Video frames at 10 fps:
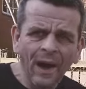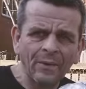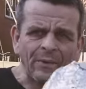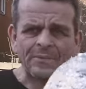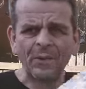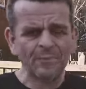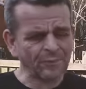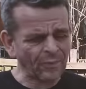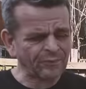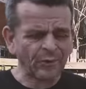I wrapped up
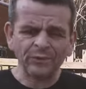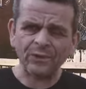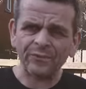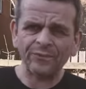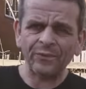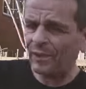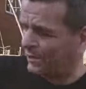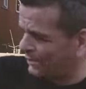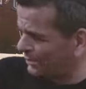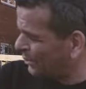the first of
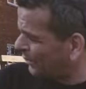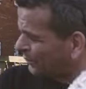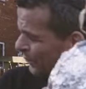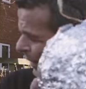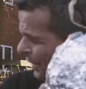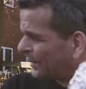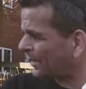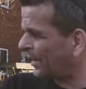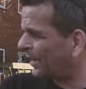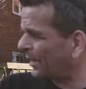the sulfate
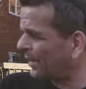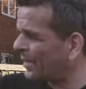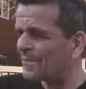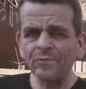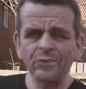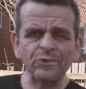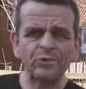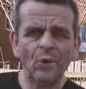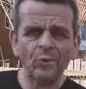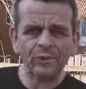um,
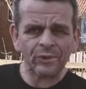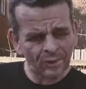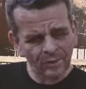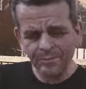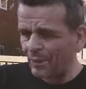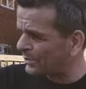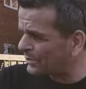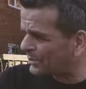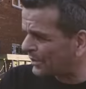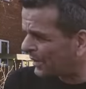soaked
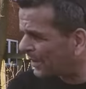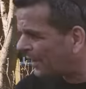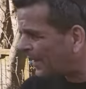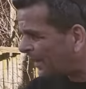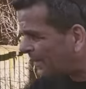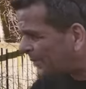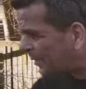pots. Uh, it